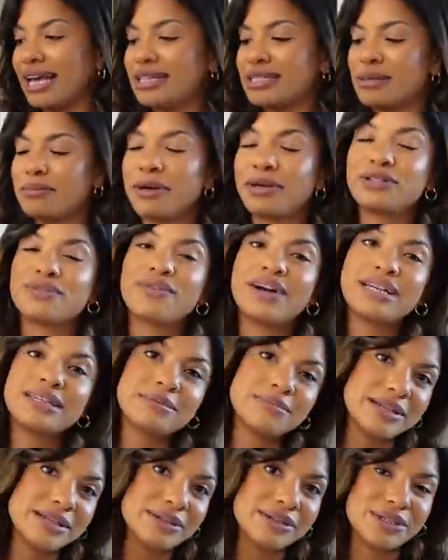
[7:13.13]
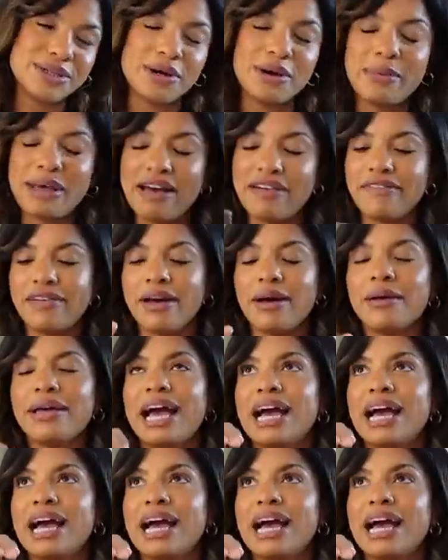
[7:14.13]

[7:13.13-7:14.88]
It's the most random little shop ever.